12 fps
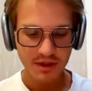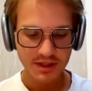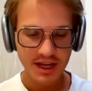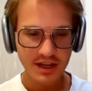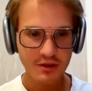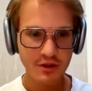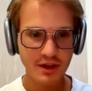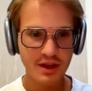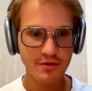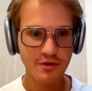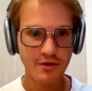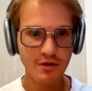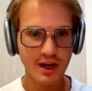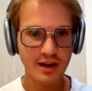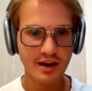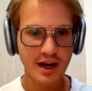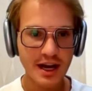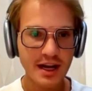But then if you go
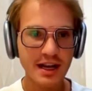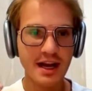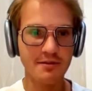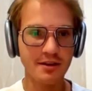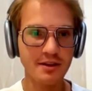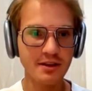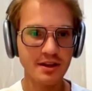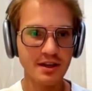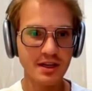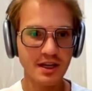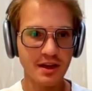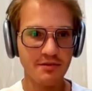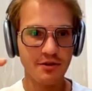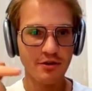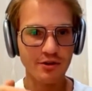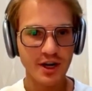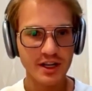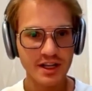like higher level, if you
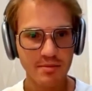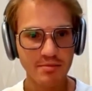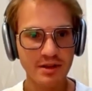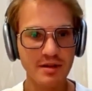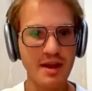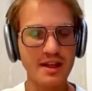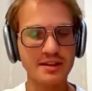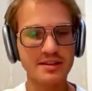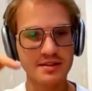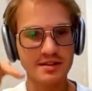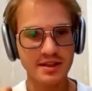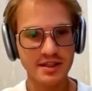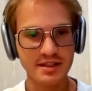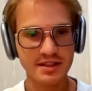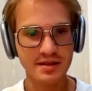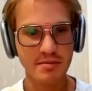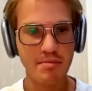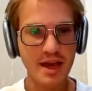already implement
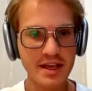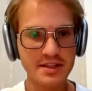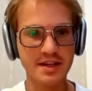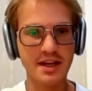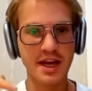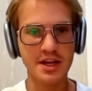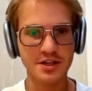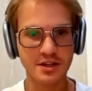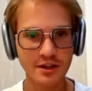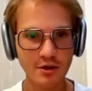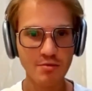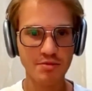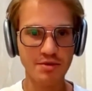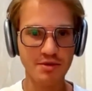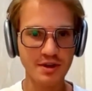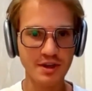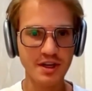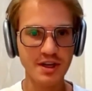this basic agent loop,
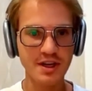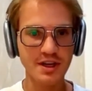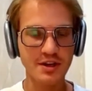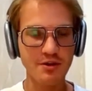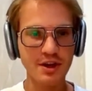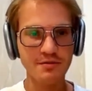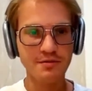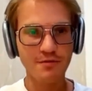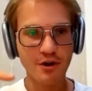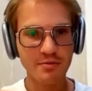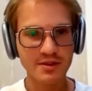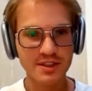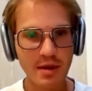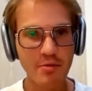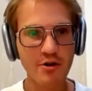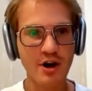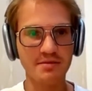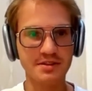you can form
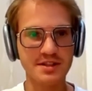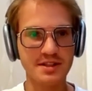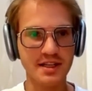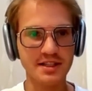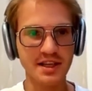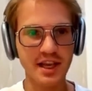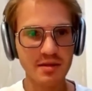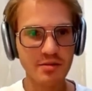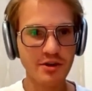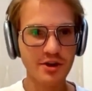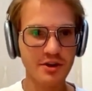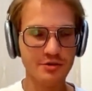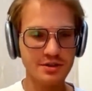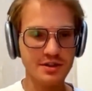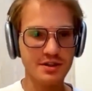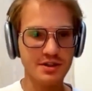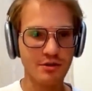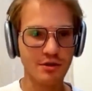subgraphs that can be
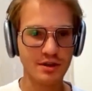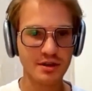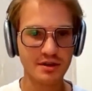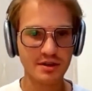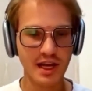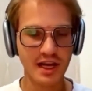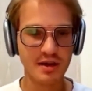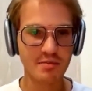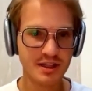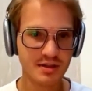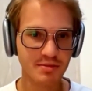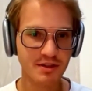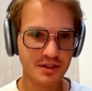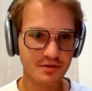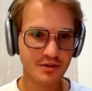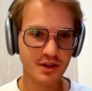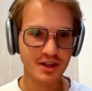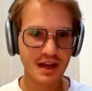reused on like multiple
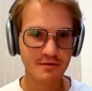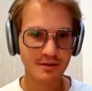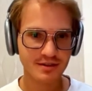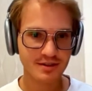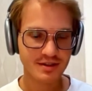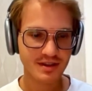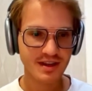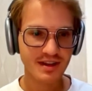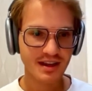different levels.